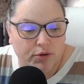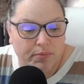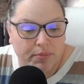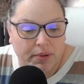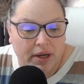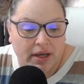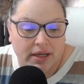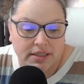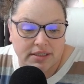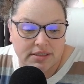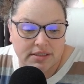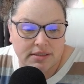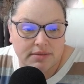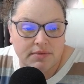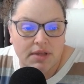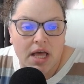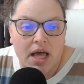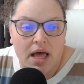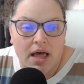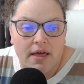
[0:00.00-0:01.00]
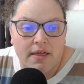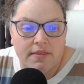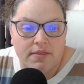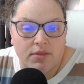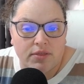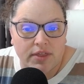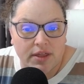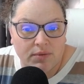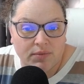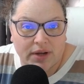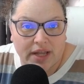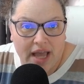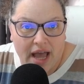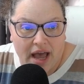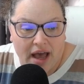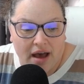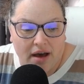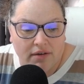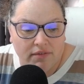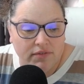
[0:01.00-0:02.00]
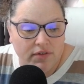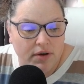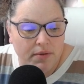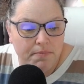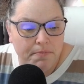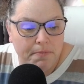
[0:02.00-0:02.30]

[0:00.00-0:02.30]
But then we have